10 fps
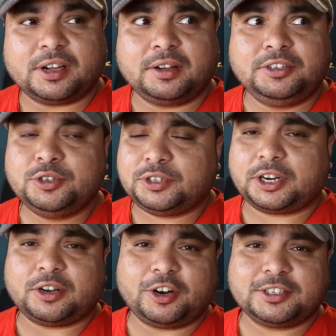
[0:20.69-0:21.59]
new
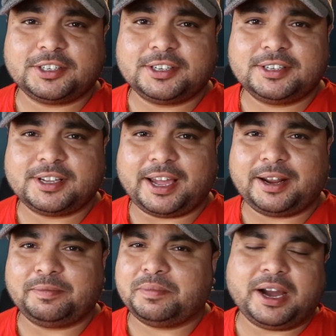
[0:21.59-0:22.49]
technologies
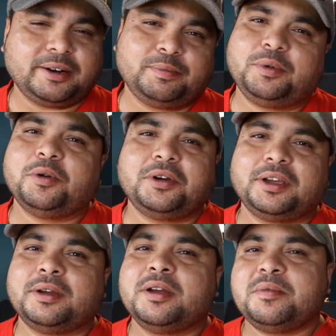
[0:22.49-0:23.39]
and
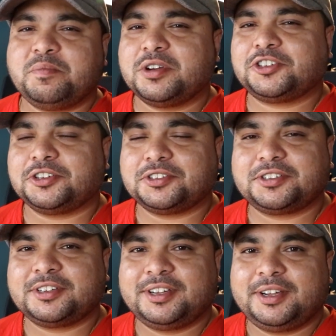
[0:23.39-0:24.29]
mind-blowing
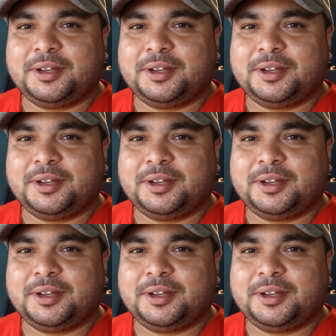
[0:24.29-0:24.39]
machines.